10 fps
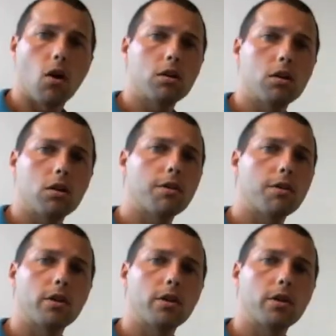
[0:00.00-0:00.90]
all the way through
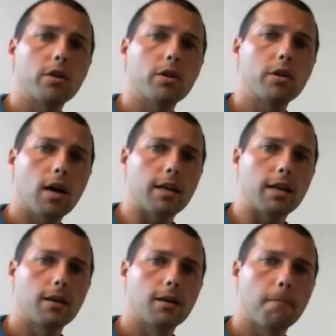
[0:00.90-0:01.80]
0.09.
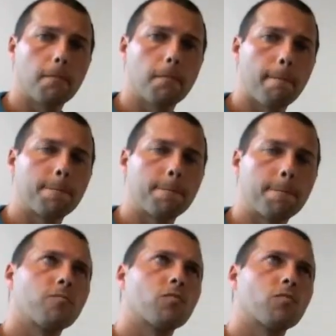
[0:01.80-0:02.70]

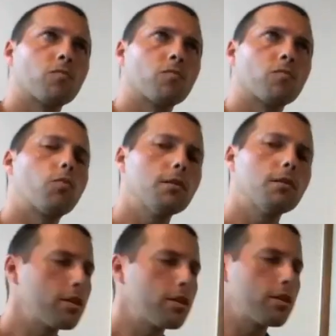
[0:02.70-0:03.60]
And so we're going to
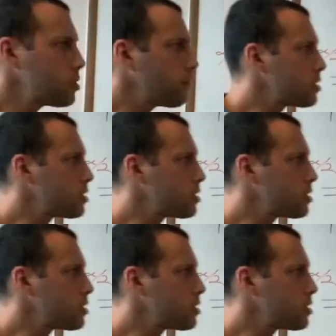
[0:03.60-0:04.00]
make use of this